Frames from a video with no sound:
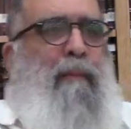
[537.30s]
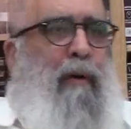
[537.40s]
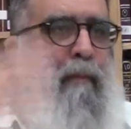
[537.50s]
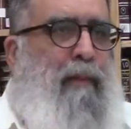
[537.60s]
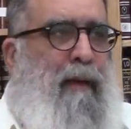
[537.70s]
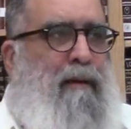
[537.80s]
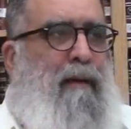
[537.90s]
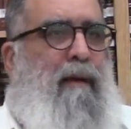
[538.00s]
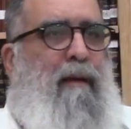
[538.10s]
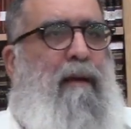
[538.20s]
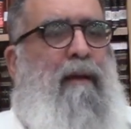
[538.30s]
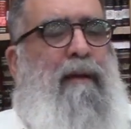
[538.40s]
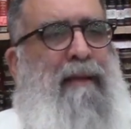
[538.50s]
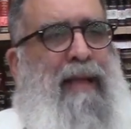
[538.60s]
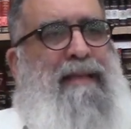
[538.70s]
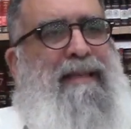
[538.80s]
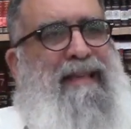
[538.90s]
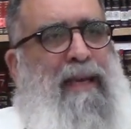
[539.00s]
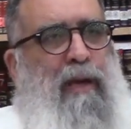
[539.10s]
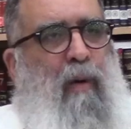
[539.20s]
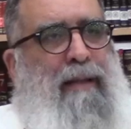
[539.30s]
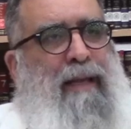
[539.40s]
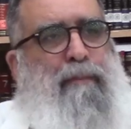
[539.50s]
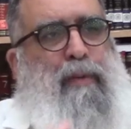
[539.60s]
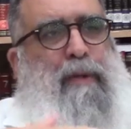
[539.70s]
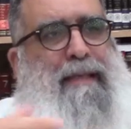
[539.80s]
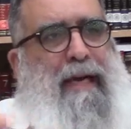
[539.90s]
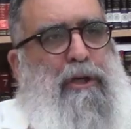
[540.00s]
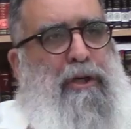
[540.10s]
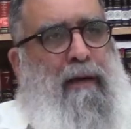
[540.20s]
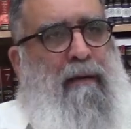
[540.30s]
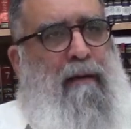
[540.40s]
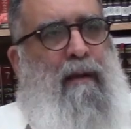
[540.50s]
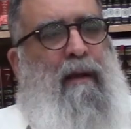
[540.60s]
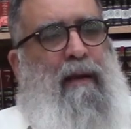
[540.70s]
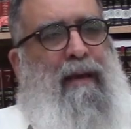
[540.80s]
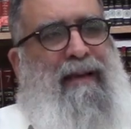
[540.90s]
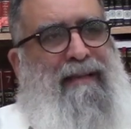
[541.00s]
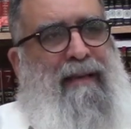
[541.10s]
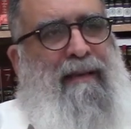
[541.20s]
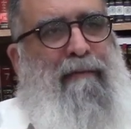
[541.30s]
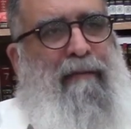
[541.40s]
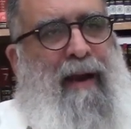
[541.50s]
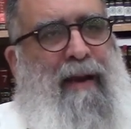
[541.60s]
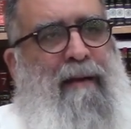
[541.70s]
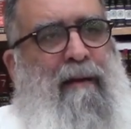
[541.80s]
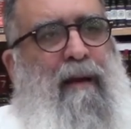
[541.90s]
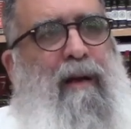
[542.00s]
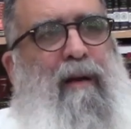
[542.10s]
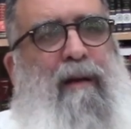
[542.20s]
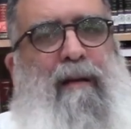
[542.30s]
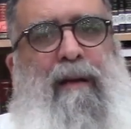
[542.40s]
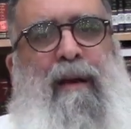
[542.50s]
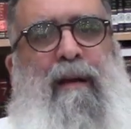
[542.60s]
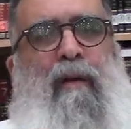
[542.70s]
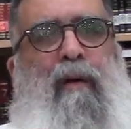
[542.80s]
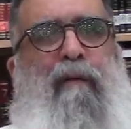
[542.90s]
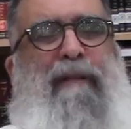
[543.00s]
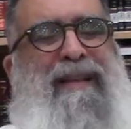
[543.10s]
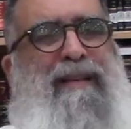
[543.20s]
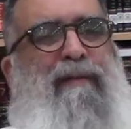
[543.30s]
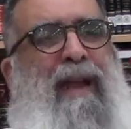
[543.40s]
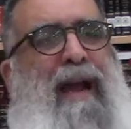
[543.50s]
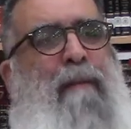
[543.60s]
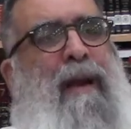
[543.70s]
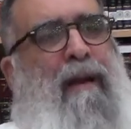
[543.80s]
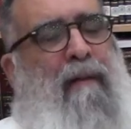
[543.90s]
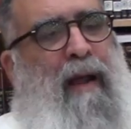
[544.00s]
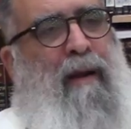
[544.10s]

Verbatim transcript: appropriately. That siyua, that protection, is the divine, you know, offensive lineman around